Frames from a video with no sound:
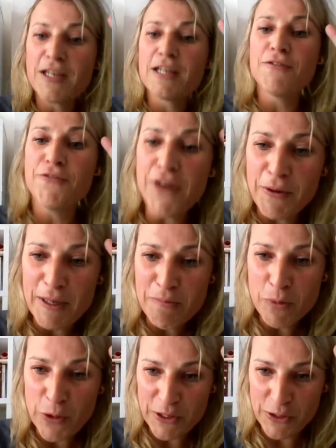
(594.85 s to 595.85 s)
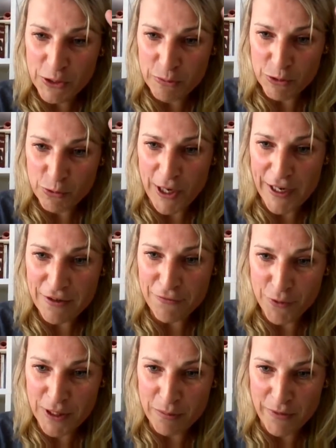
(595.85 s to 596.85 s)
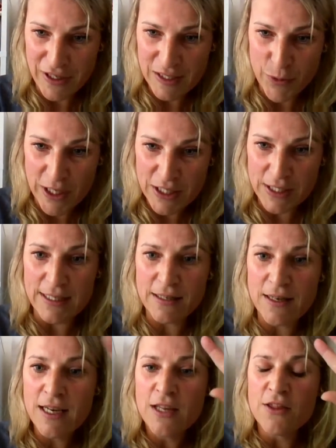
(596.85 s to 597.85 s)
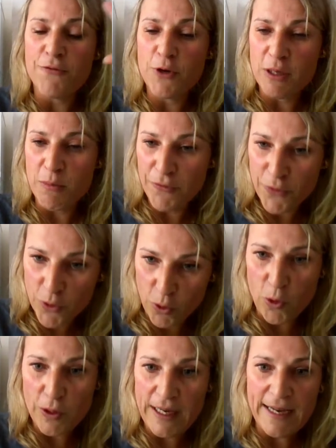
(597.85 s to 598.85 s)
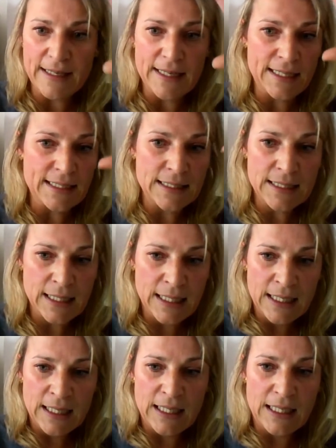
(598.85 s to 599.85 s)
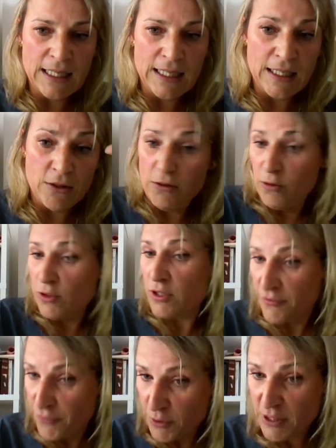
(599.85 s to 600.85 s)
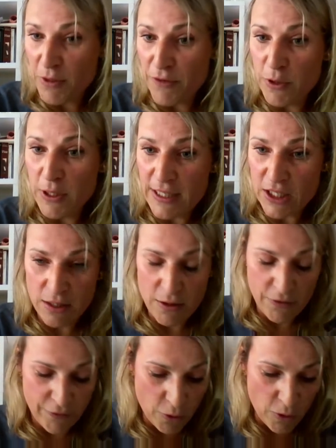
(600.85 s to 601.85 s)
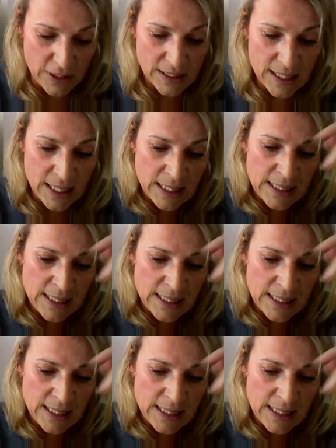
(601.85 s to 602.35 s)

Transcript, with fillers: It's a very important right, the freedom of expression and the freedom of thought and, and uh, also the freedom of religion, of course.